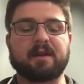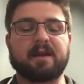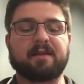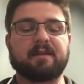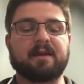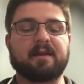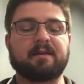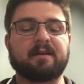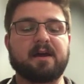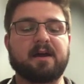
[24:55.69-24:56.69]
and
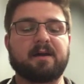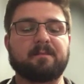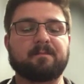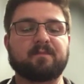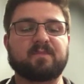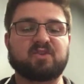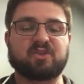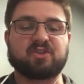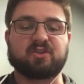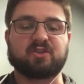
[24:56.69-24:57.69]
then
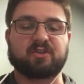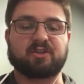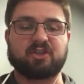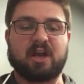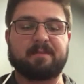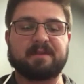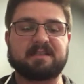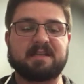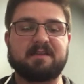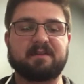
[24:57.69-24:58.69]
just took the job at
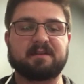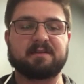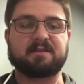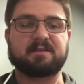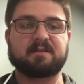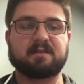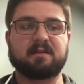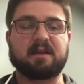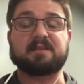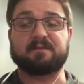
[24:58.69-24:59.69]
Stevens
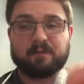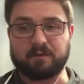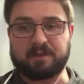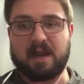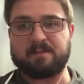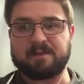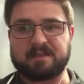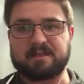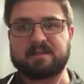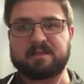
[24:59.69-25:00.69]
as a full-time
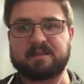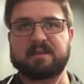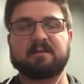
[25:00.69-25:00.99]
assistant